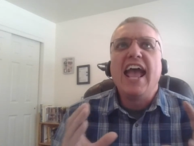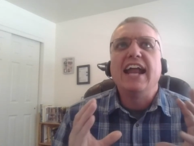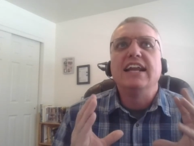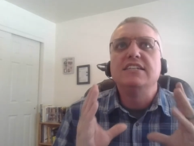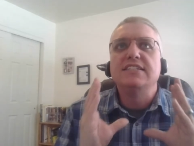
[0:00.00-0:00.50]

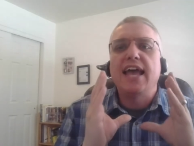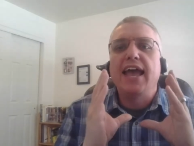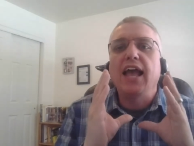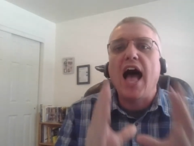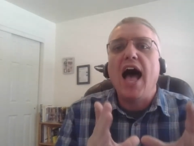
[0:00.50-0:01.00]
and he's
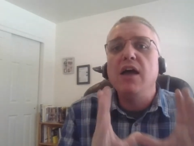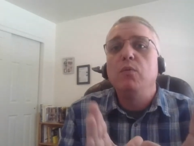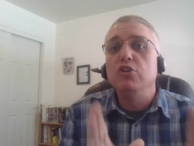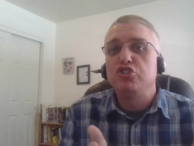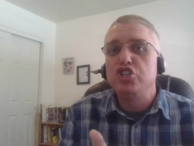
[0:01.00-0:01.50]
saying, I
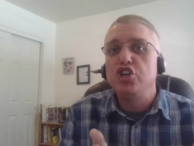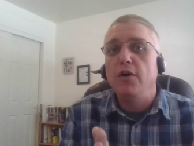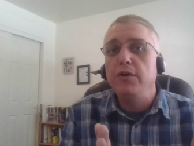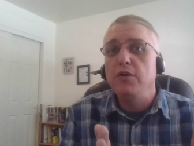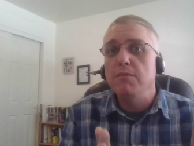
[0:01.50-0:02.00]
will
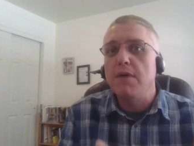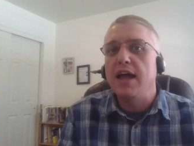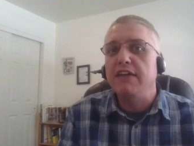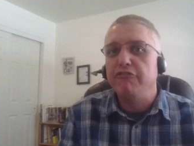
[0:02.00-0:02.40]
show you my